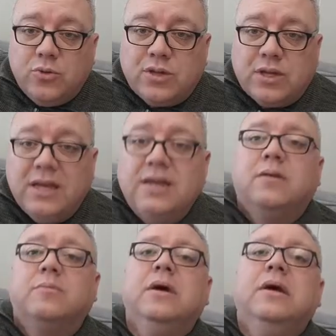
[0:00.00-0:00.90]
with the
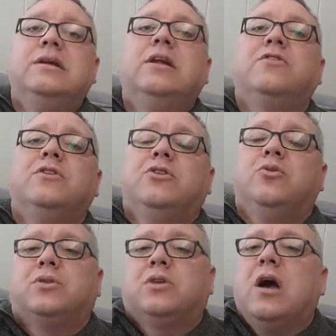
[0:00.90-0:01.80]
kingdom, nothing to do
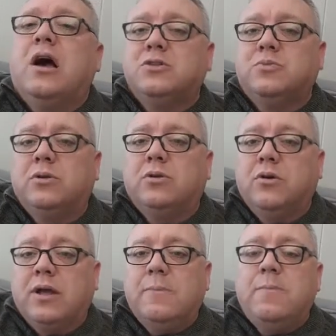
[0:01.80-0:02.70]
with the gospel.
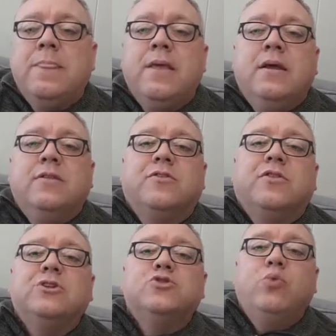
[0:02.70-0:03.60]
Okay, the
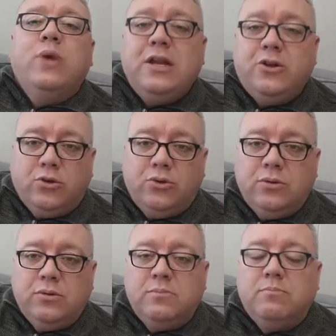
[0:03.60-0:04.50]
things we
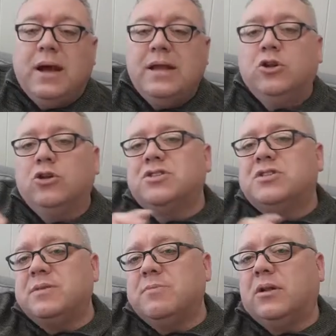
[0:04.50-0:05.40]
do might look
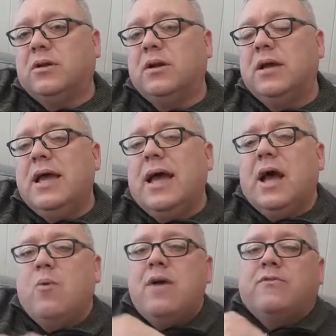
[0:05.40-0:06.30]
similar.
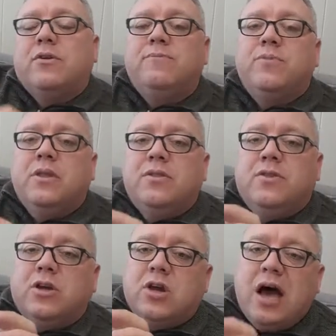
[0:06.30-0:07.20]
However,
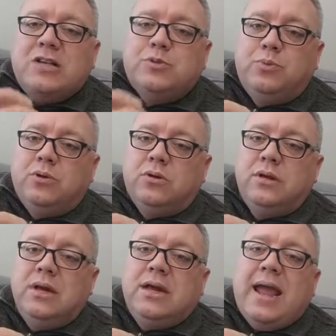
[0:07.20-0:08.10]
the gospel
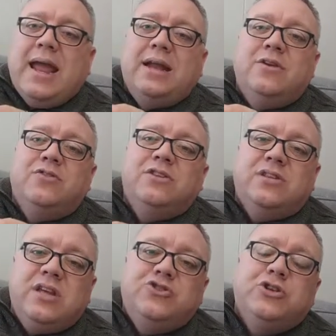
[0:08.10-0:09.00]
and the
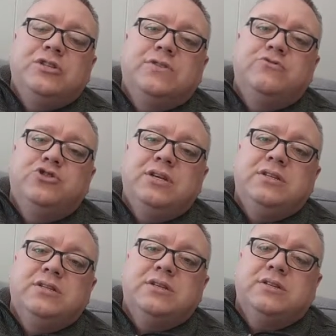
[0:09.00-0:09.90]
teachings of
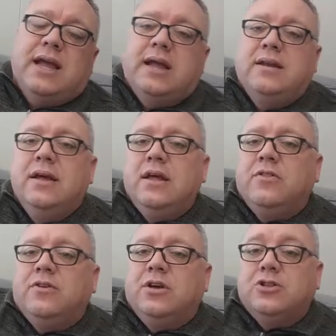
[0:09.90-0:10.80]
Jesus and
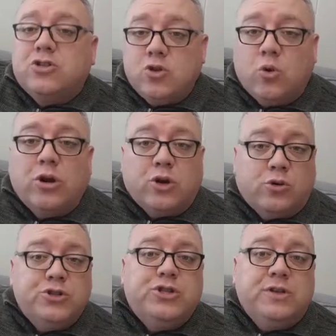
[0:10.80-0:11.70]
the historic
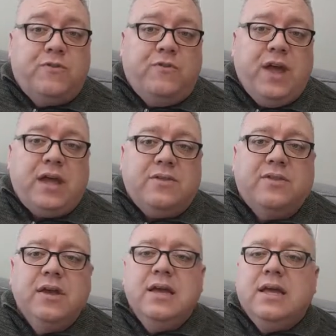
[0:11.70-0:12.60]
Christian
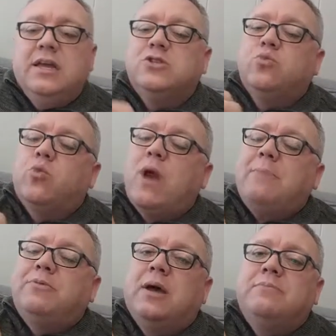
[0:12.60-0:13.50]
faith is
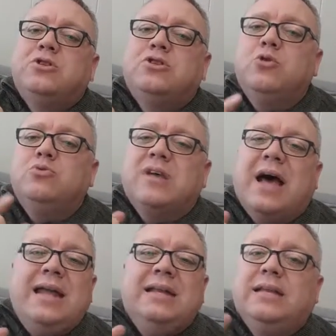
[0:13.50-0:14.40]
wrapped up so
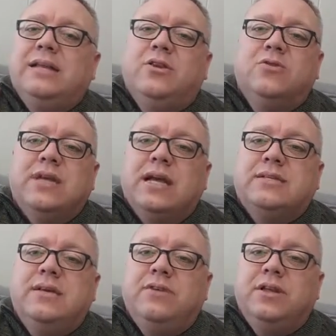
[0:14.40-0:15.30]
tightly in those
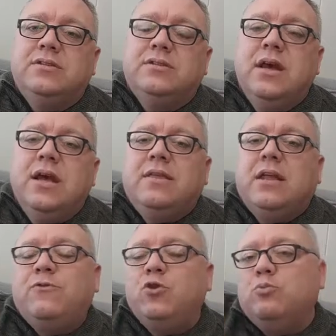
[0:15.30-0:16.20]
activities that
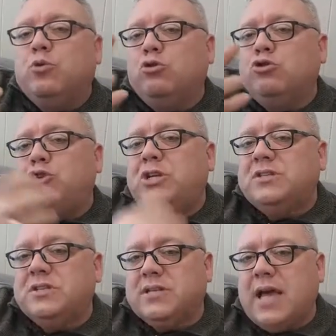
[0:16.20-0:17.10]
if you pulled
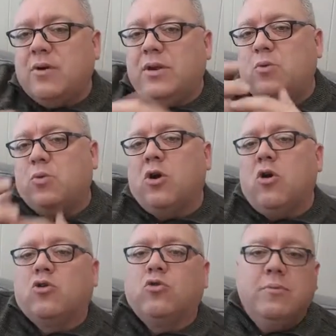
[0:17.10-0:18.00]
Jesus out, it would
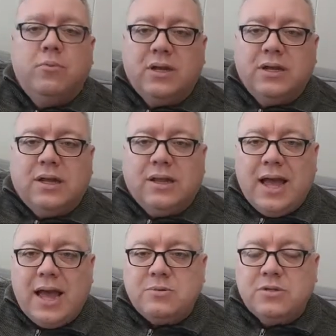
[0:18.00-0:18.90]
all crumble and
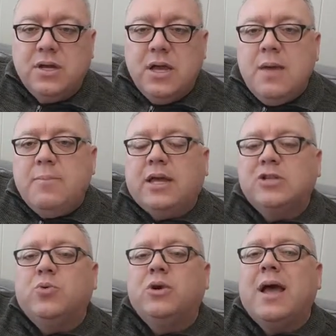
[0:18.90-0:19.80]
collapse.
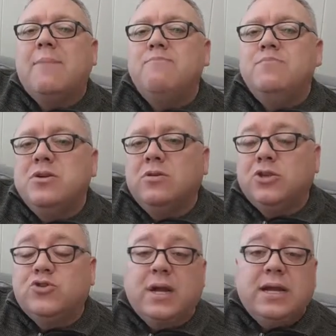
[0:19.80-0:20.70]
Because we're not
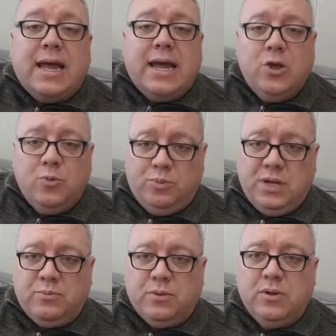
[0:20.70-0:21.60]
merely trying to help
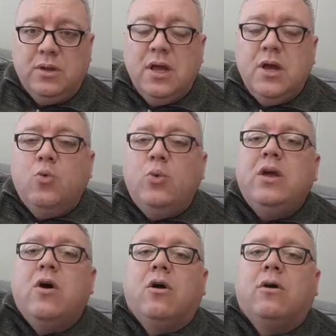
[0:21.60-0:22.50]
people,
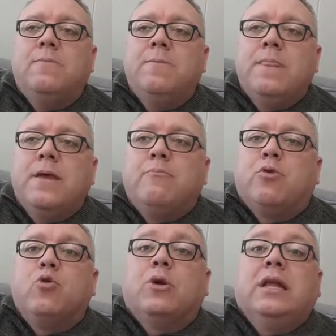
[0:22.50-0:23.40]
we are
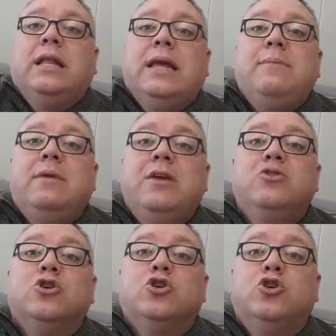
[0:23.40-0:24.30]
proclaiming
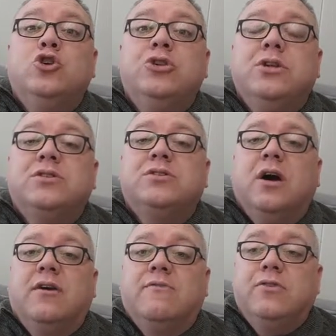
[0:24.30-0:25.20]
the goodness
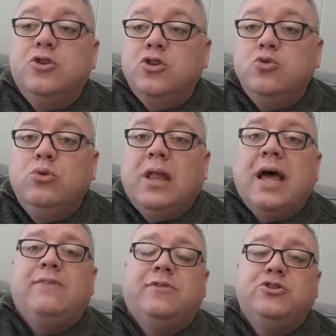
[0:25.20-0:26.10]
of new
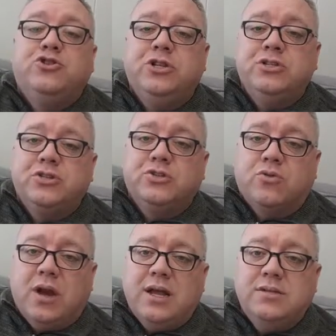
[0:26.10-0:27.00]
life in Jesus
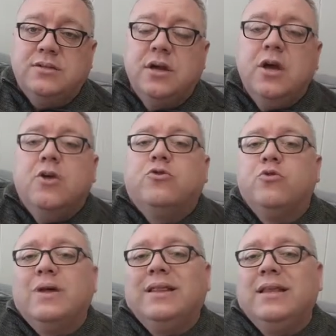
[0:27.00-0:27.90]
Christ
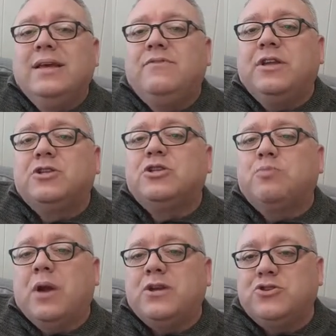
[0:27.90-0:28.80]
through a lived
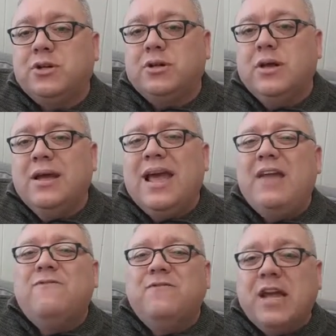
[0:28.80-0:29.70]
expression,
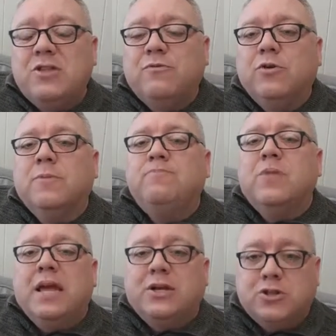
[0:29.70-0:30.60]
a faithful
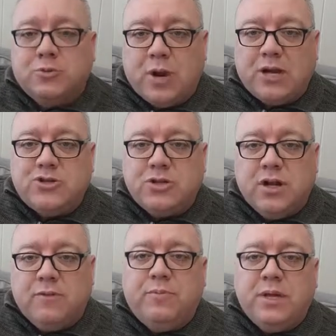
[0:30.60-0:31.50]
expression
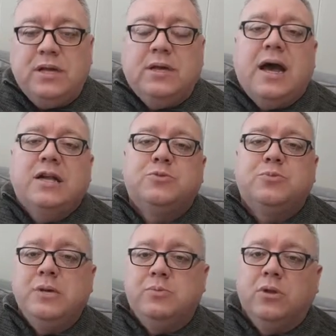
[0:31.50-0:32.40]
of being God's
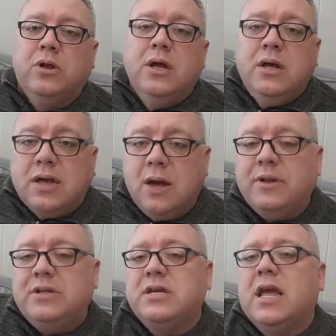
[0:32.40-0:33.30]
people,
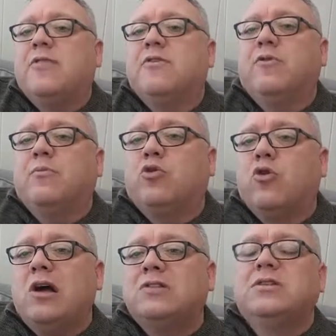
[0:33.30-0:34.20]
coming together from
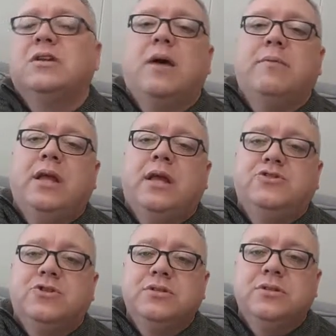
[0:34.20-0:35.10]
cross
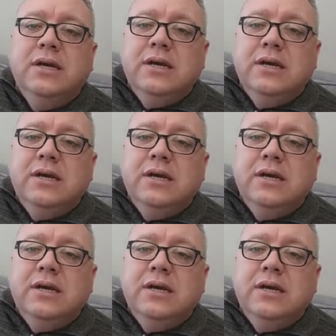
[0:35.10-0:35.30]
denominations